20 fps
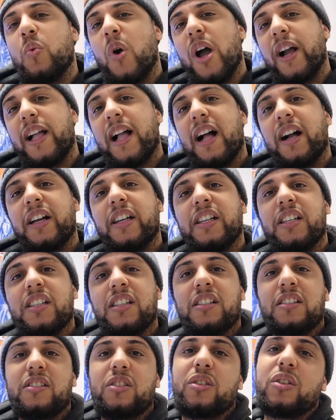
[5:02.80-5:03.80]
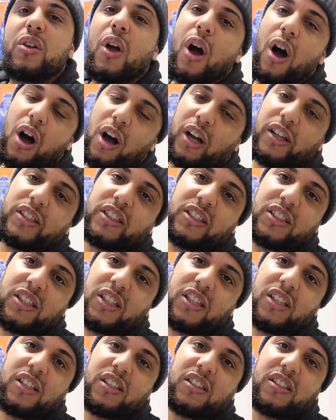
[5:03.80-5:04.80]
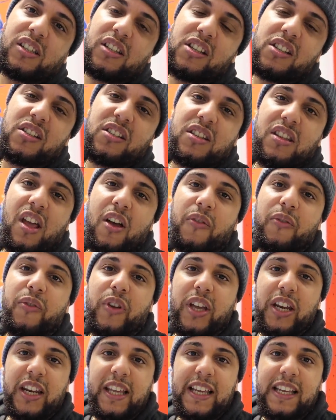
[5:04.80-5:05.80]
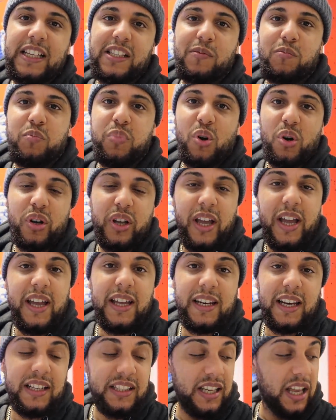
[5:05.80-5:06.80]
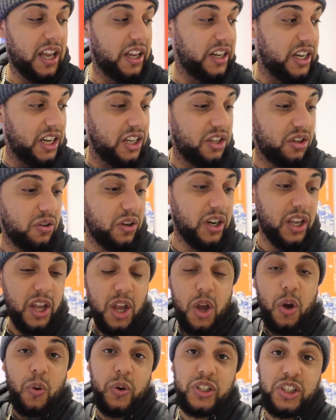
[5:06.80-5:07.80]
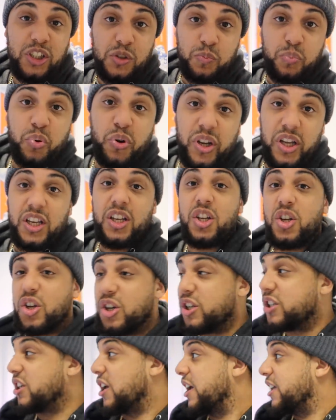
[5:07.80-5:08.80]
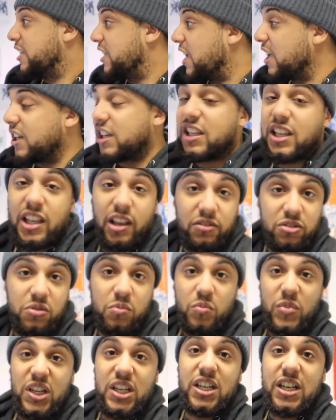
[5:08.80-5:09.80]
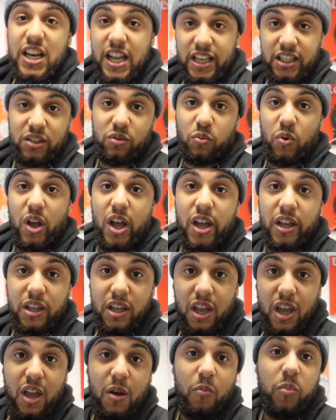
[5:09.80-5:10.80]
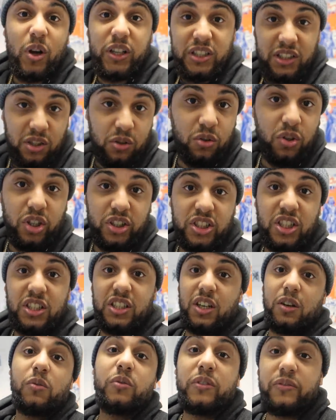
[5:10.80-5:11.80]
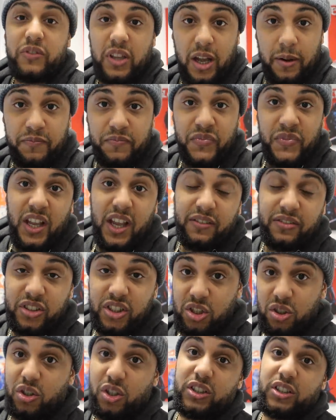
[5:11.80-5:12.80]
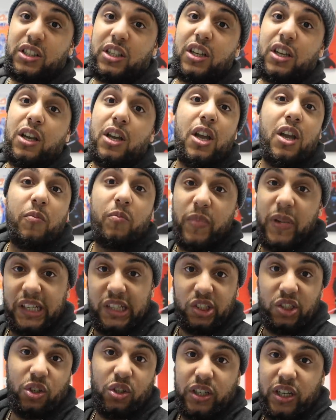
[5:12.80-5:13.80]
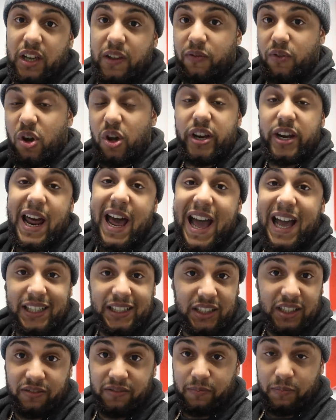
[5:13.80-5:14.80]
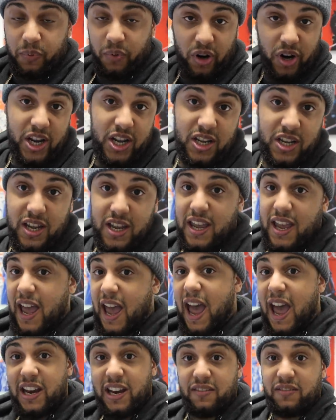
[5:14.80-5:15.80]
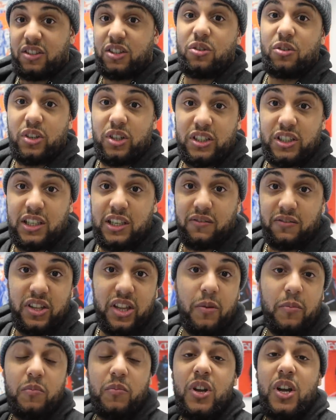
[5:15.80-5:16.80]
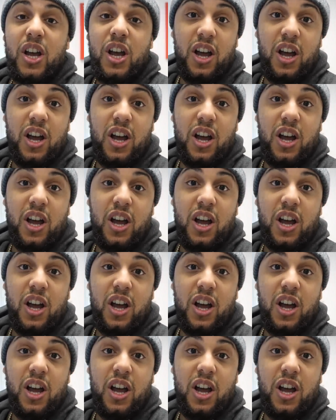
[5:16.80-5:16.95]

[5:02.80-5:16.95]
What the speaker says: work out his answers and stuff in his book. That's how they're doing it, which is pretty good. Again, gives me less work, but I've still got to deal with them. I've still got to make sure they've got an active break, and I've still got to give them